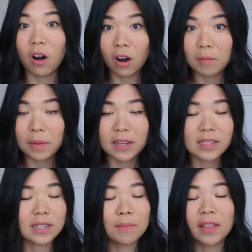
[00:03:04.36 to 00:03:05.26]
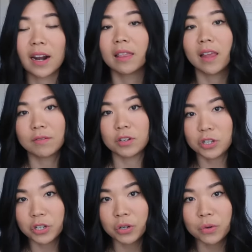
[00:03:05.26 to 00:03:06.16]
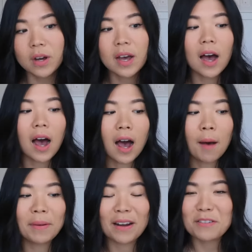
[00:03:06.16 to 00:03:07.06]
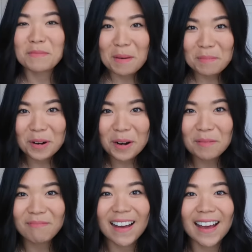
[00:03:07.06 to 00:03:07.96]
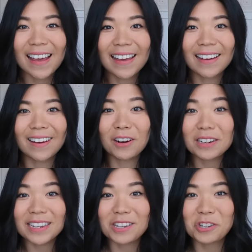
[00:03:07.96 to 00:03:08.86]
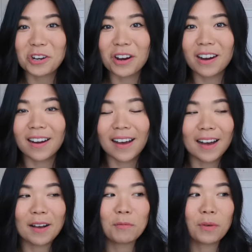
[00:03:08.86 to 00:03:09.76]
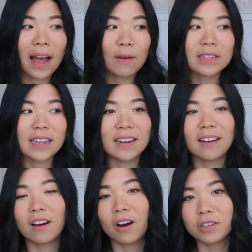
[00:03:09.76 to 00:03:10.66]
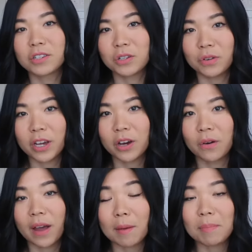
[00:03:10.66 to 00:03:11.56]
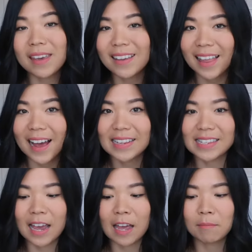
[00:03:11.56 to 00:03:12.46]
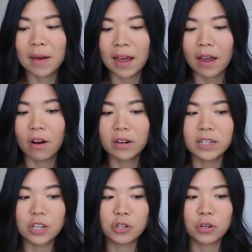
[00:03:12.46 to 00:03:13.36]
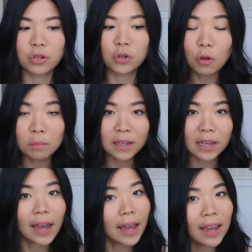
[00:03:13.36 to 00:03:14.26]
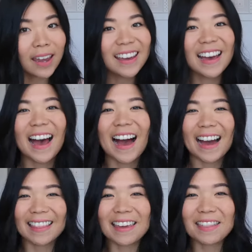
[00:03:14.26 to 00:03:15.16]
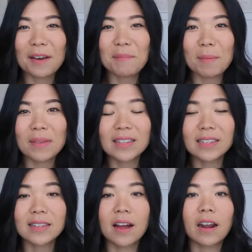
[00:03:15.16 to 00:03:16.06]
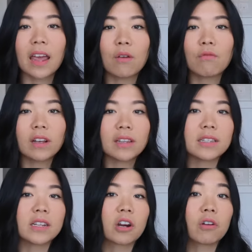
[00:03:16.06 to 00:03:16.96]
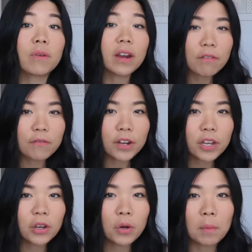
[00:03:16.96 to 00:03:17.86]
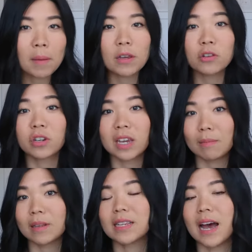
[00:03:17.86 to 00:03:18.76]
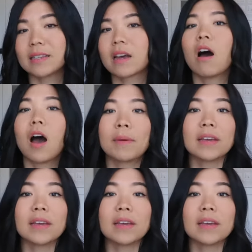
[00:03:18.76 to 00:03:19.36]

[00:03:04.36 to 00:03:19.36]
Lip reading: art because that's something that I love to do. But I remember my art teacher, I was in an art studio AP class, and my art teacher told me, hey, I think that maybe this is not a realistic career for you. Maybe you should keep this as a hobby